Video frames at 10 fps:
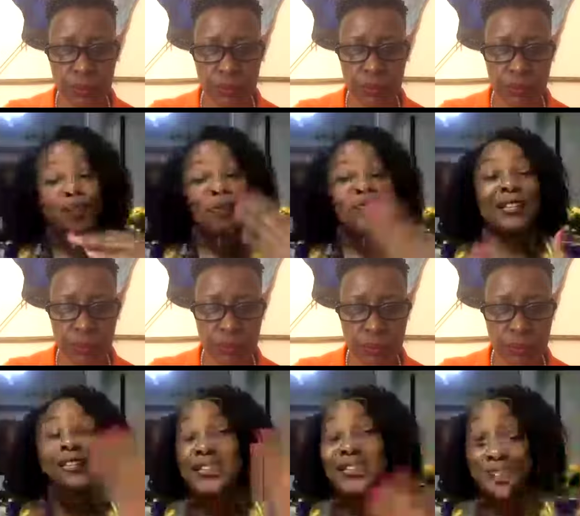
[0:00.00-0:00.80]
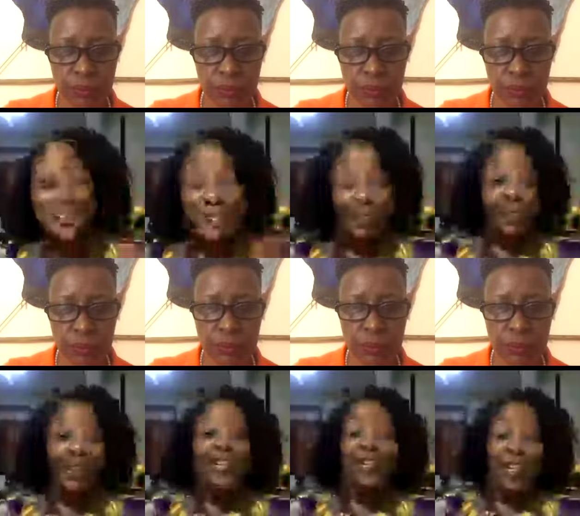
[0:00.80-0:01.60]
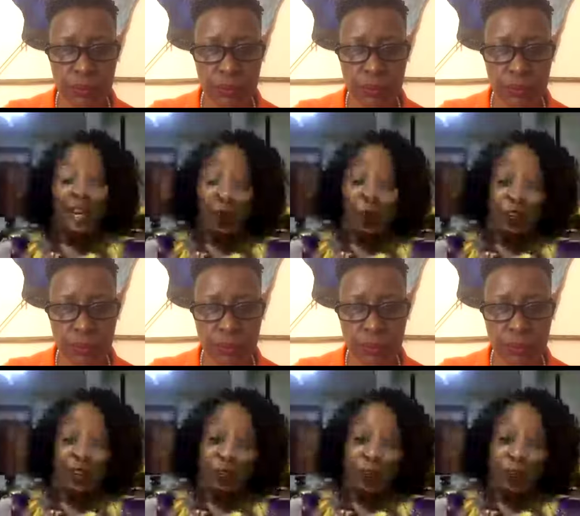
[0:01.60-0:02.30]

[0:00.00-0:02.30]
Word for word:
Speaker 1: to reset in January,